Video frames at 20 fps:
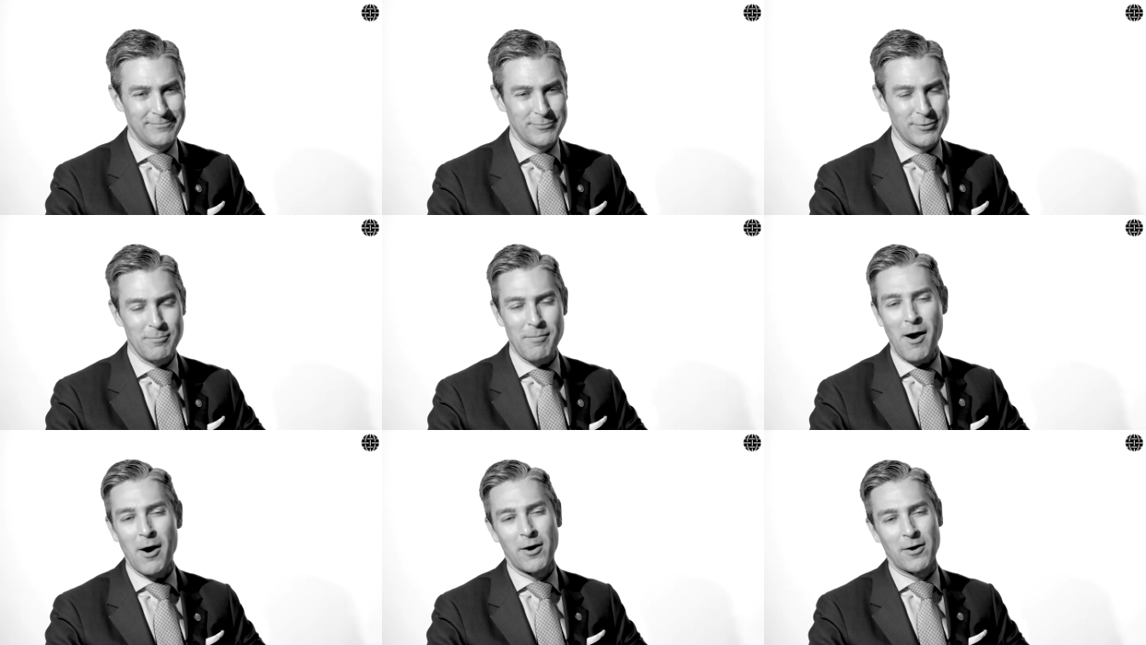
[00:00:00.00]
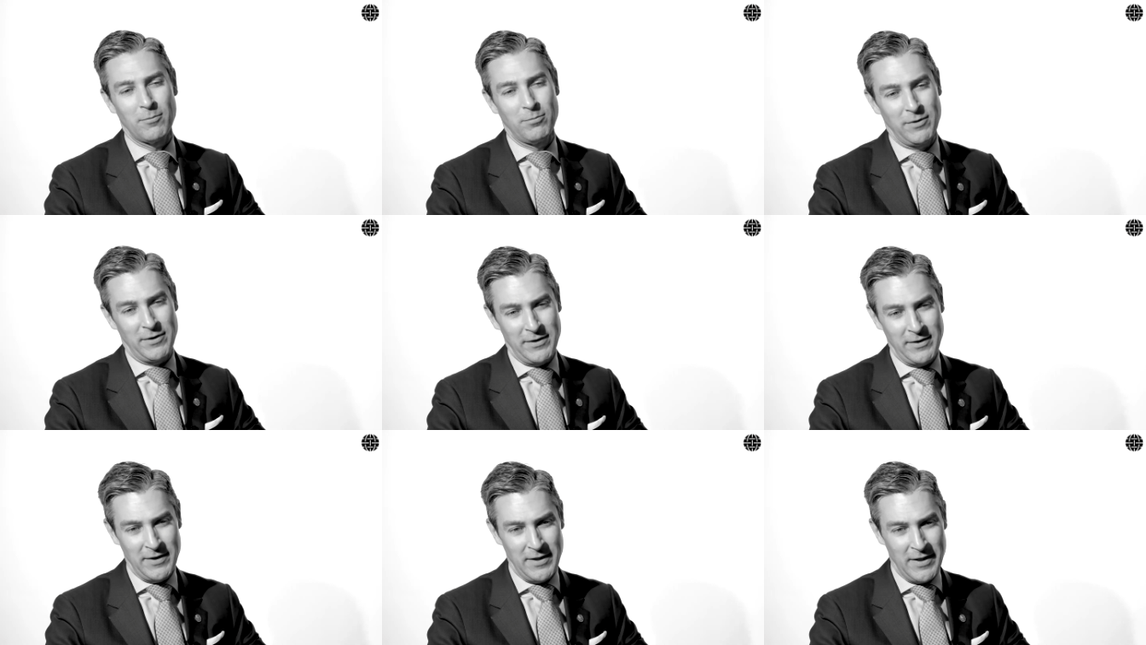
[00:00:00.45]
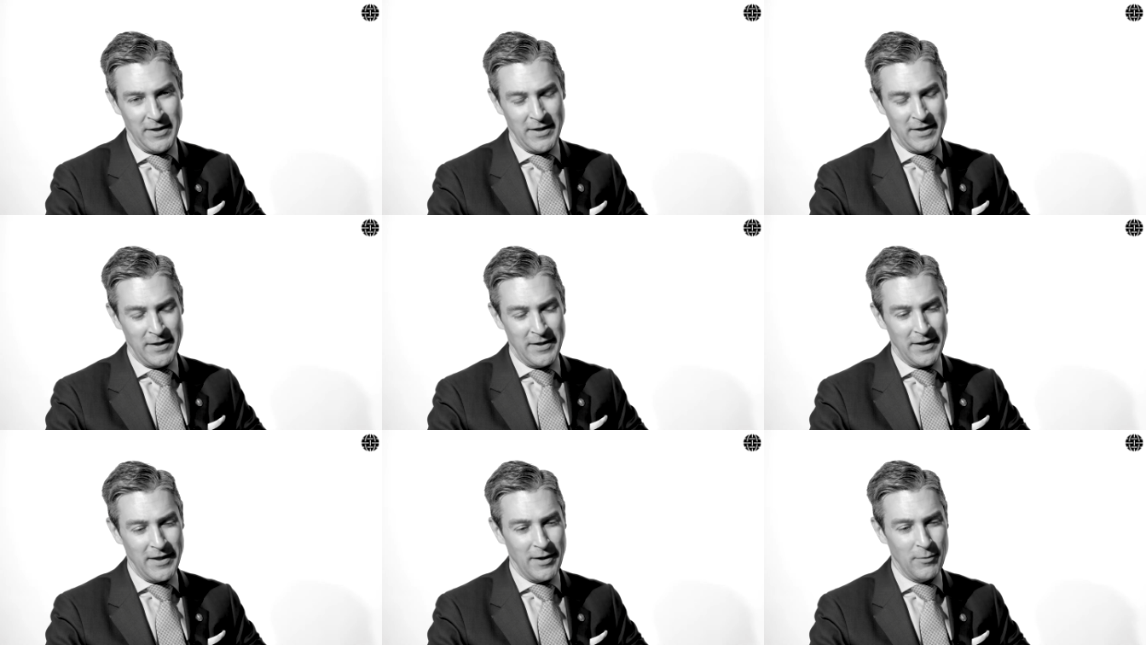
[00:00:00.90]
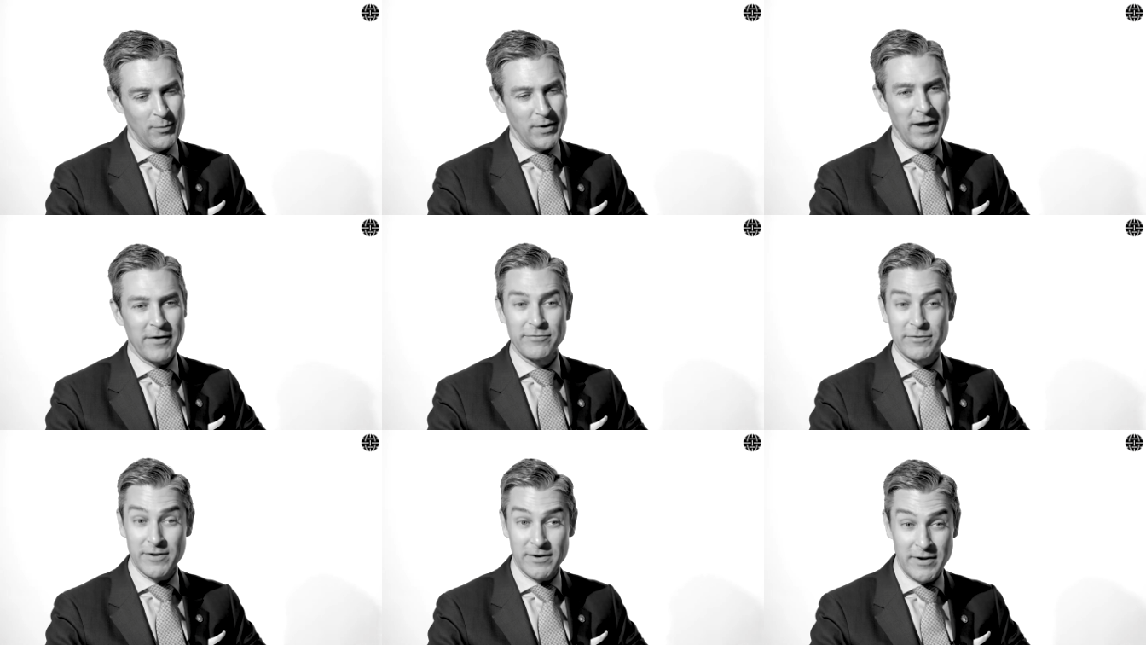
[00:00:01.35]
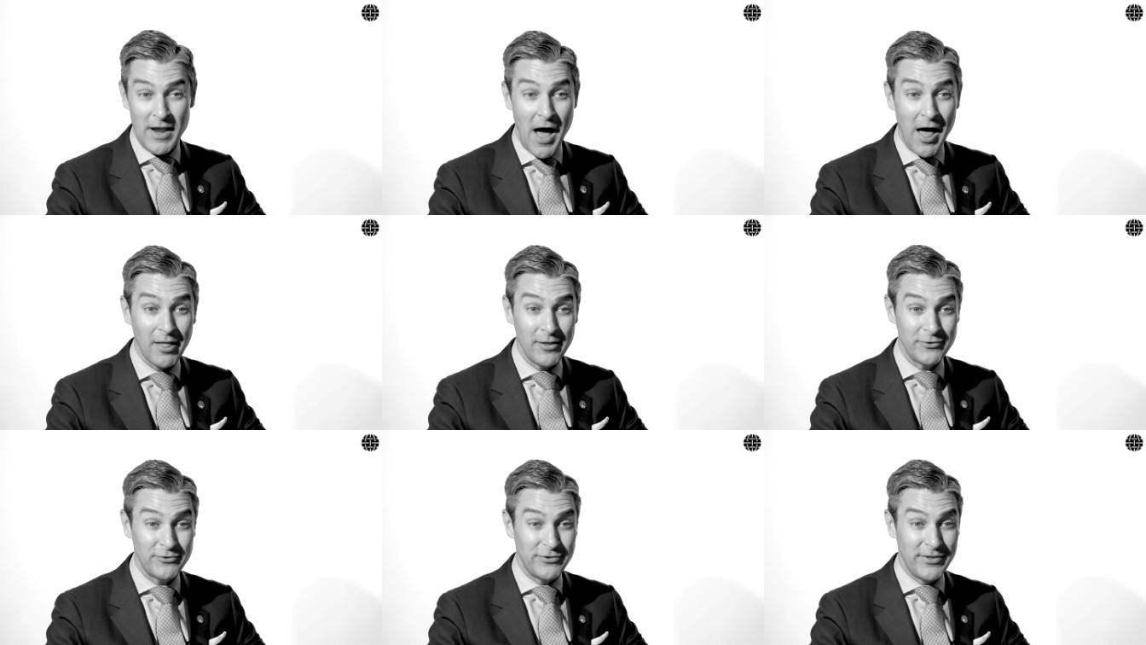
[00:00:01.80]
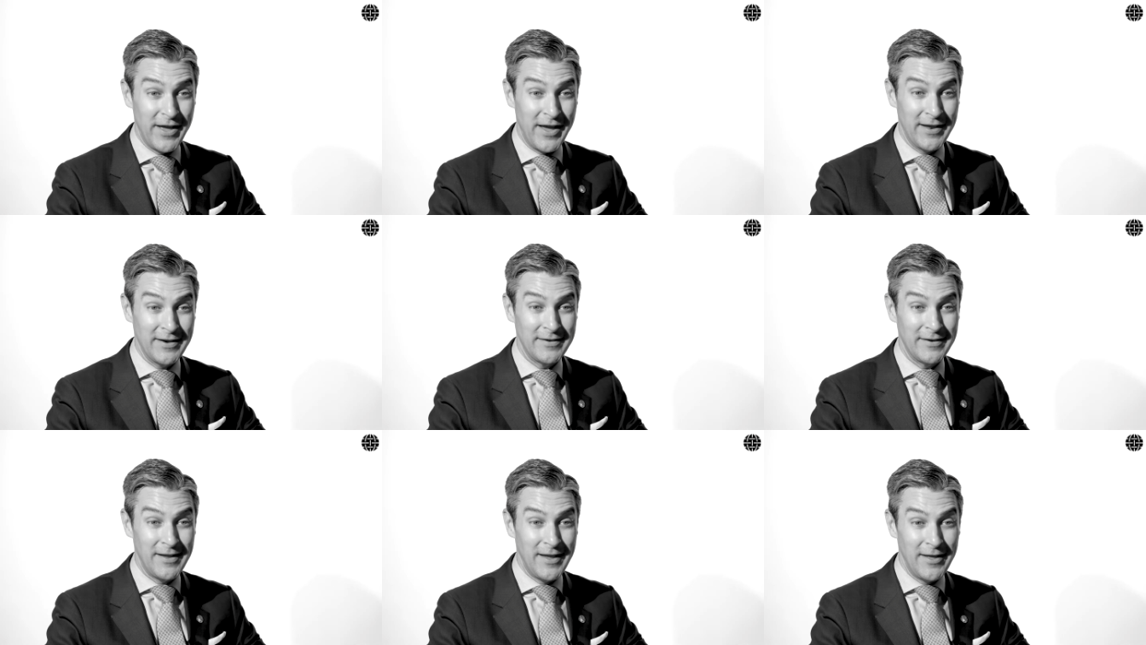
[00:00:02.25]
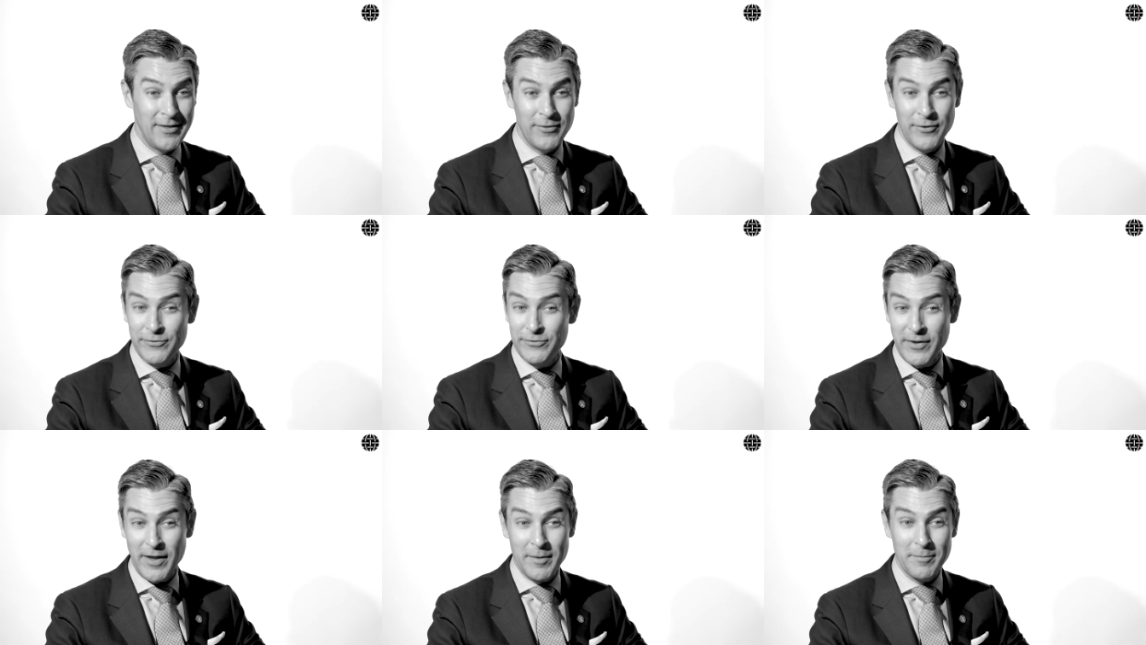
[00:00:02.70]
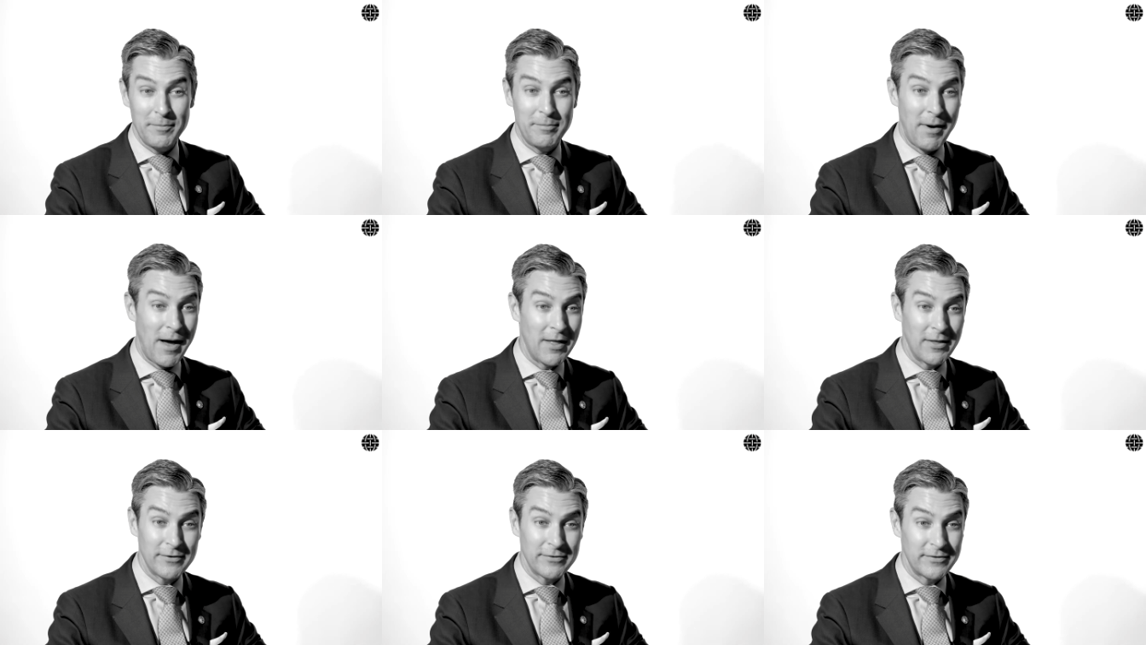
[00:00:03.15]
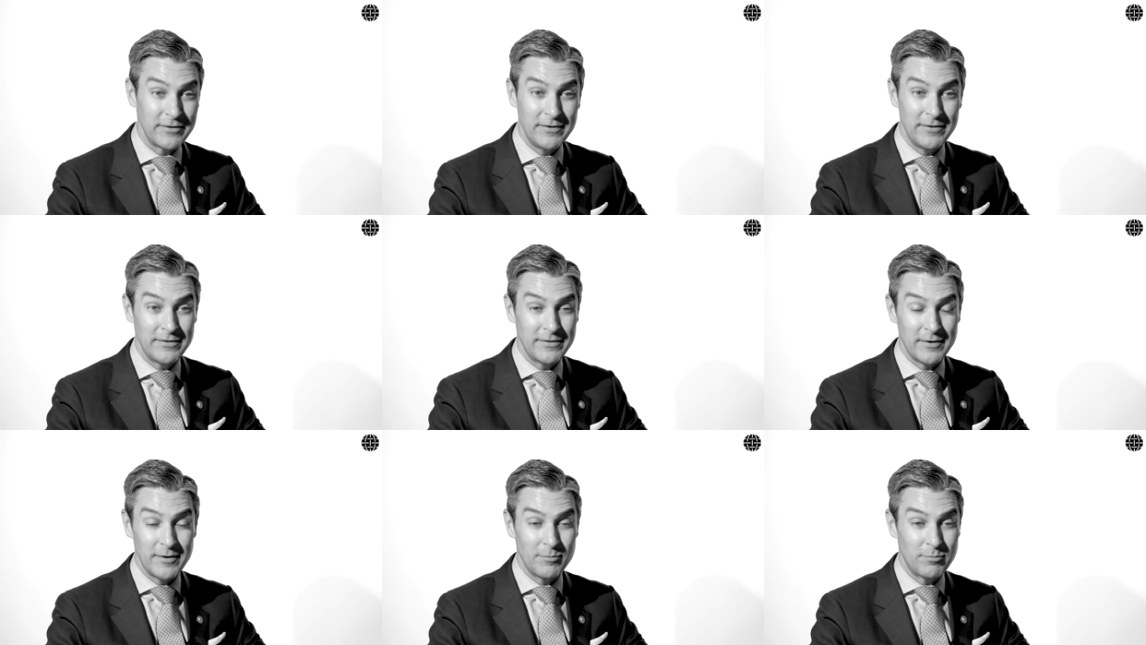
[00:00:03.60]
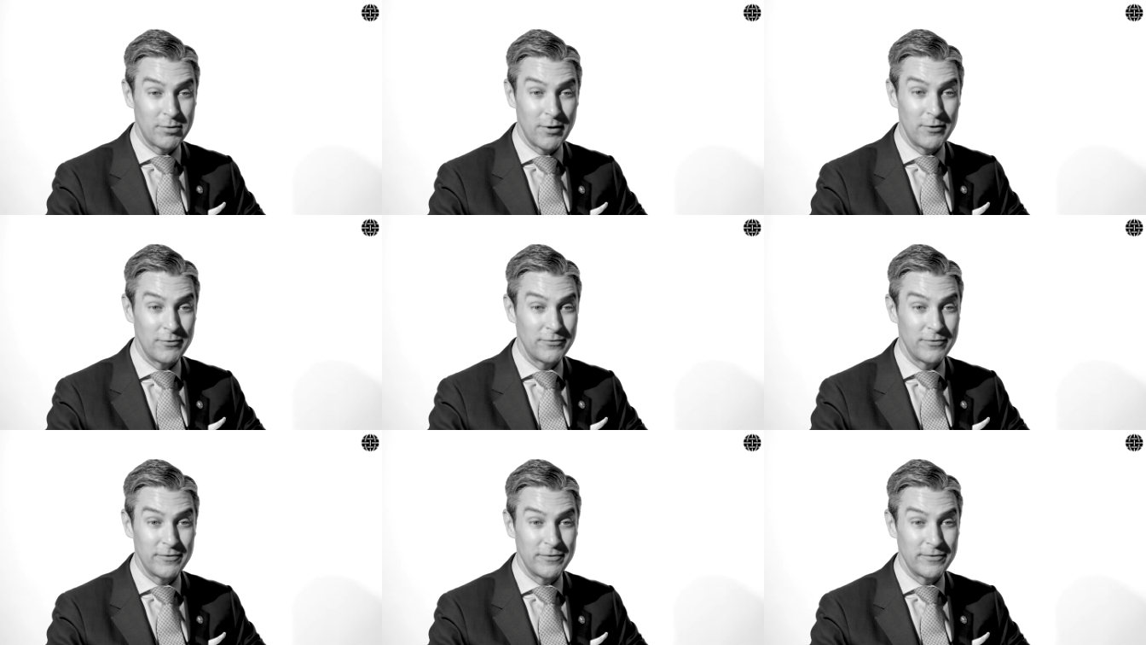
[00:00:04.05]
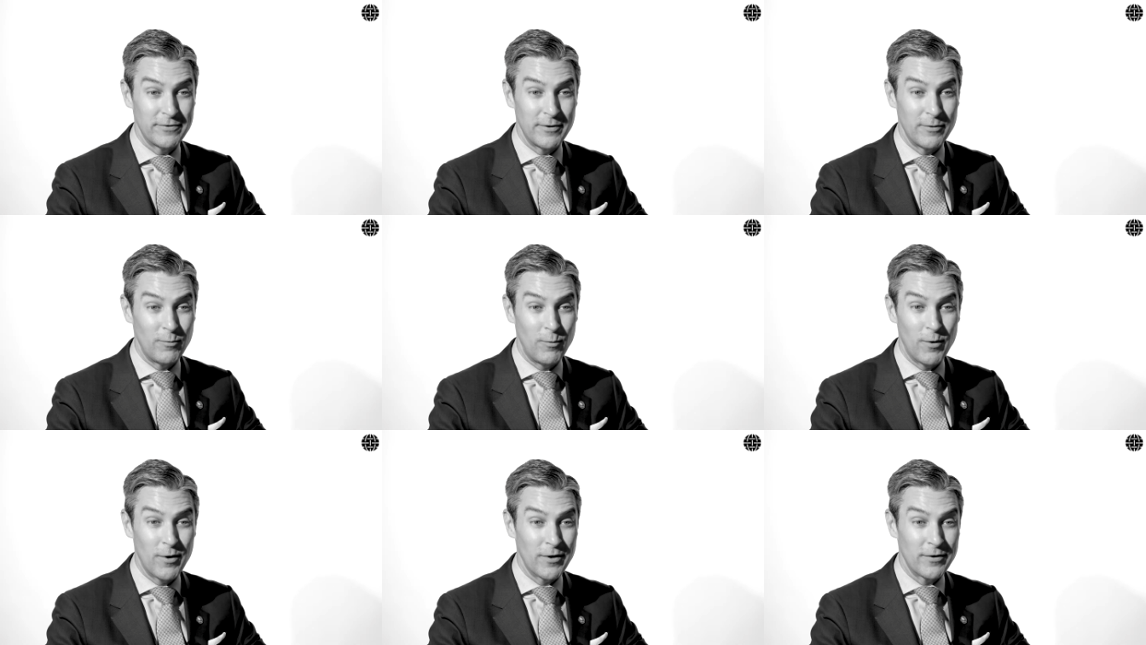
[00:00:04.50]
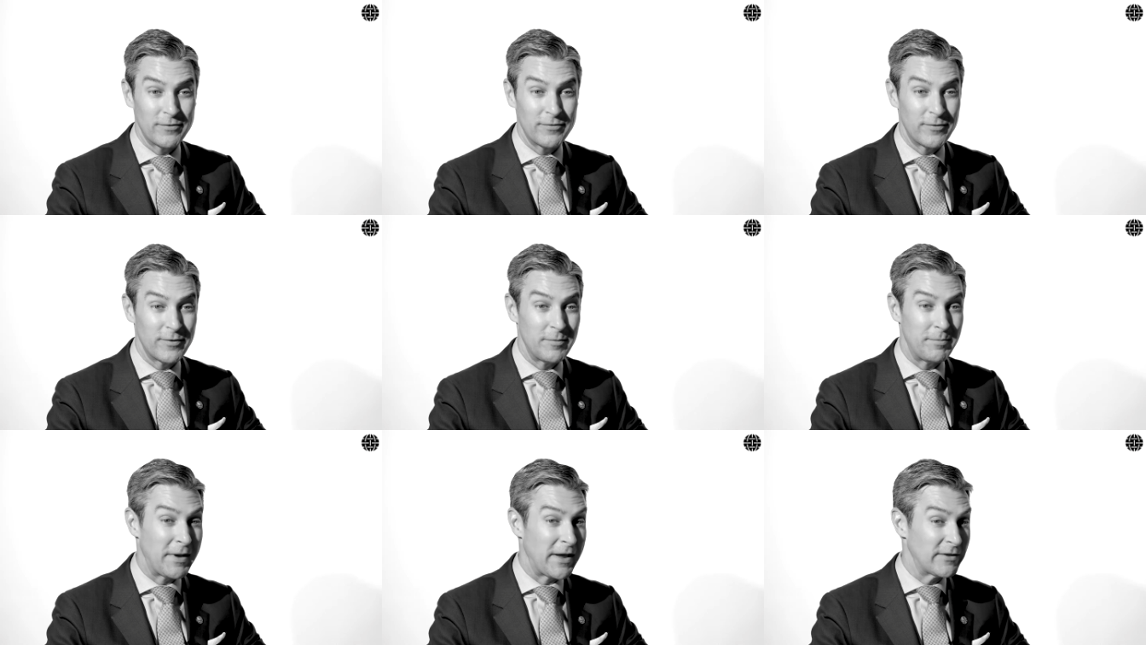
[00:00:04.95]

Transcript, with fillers: remarkably, and we have to acknowledge that. And the same policies and approaches that worked for the